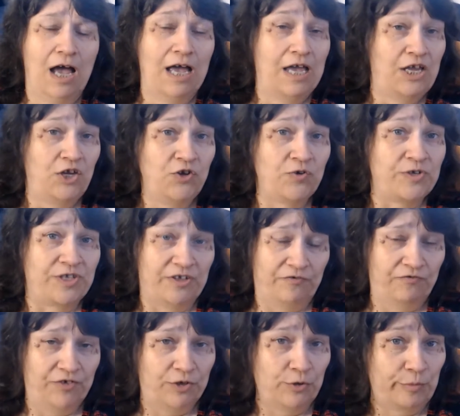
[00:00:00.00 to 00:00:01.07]
Interesting
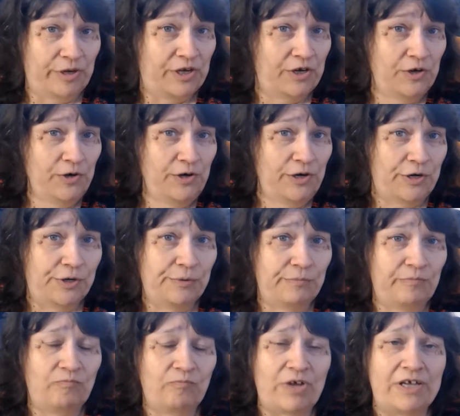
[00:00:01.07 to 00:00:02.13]
film here.
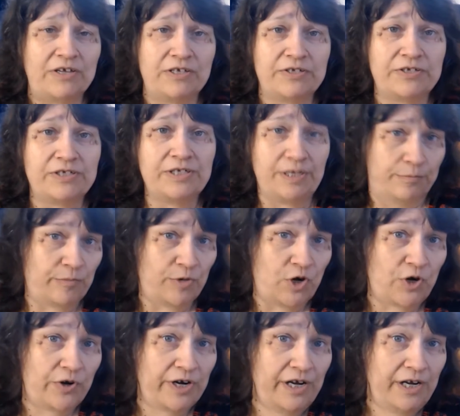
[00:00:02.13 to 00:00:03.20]
Has Tim
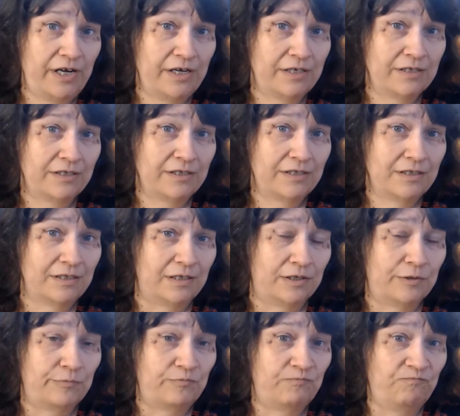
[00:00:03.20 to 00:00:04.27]
Curry,
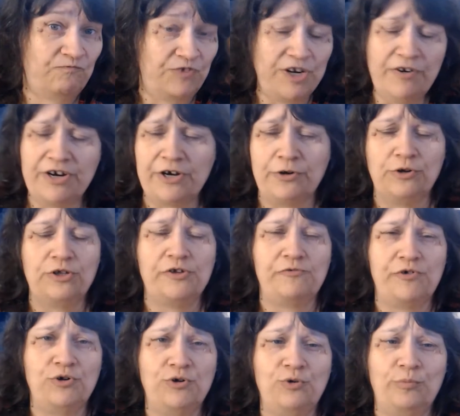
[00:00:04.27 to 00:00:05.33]
very early
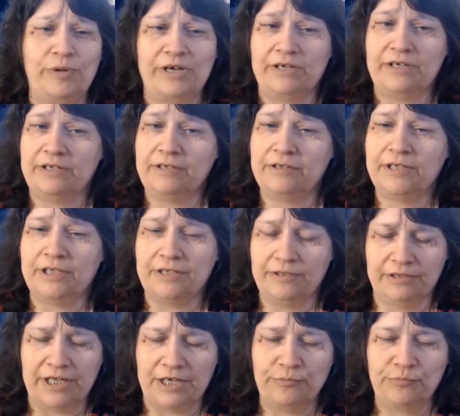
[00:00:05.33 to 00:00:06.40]
role by the
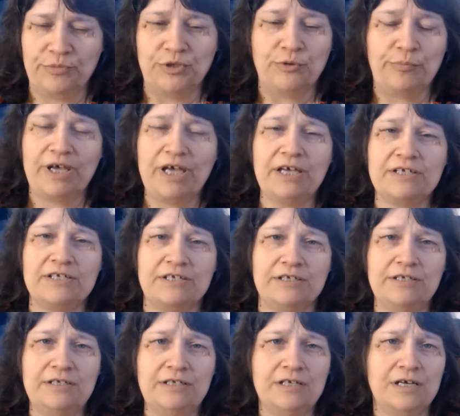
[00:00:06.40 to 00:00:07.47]
late Bill
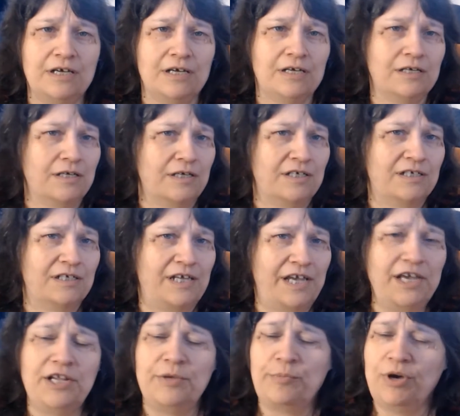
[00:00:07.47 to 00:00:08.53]
Paxton,
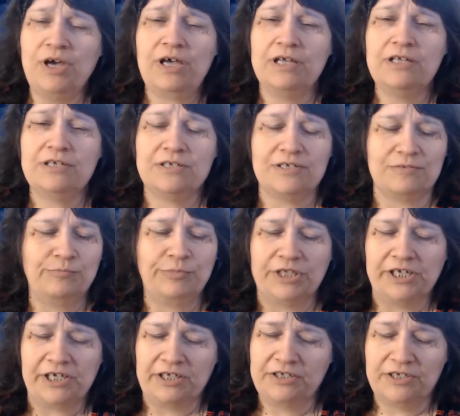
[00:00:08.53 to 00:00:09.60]
Annie Potts
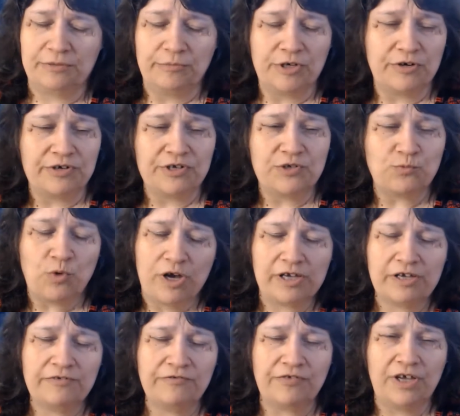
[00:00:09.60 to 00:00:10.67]
playing Tim Curry's
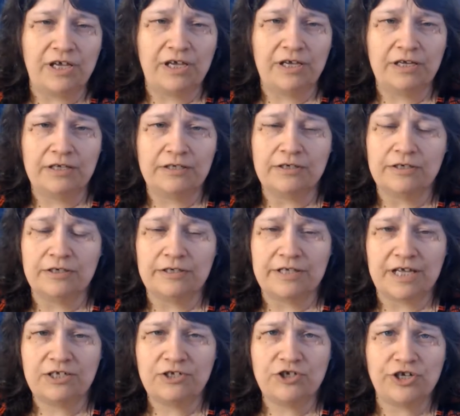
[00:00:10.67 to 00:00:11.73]
wife, and
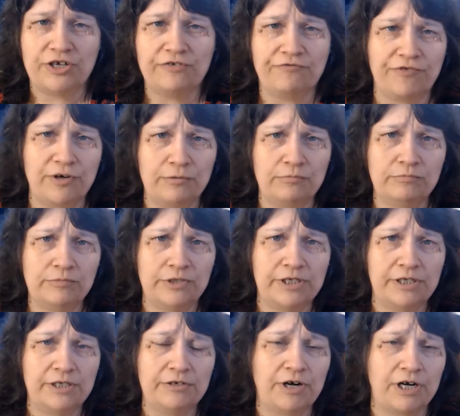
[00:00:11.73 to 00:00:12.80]
that chick from
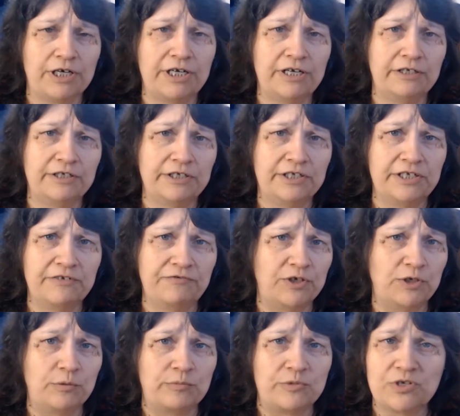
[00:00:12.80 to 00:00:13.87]
the Crocodile Dundee
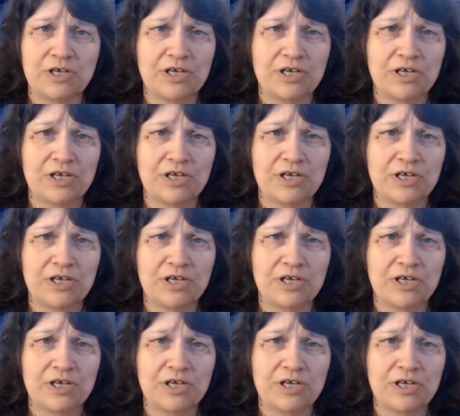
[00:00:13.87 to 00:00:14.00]
films.